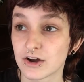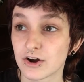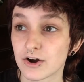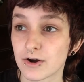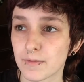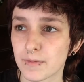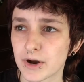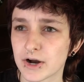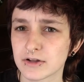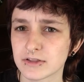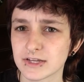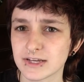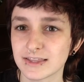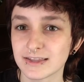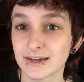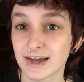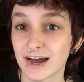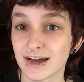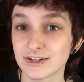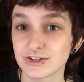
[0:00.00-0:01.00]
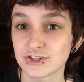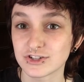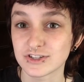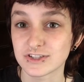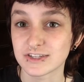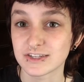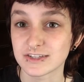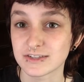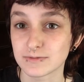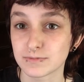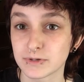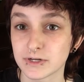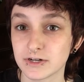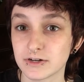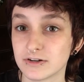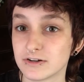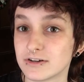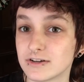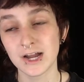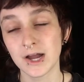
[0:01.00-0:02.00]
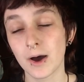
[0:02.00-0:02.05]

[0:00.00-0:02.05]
apparently the guy just disappeared.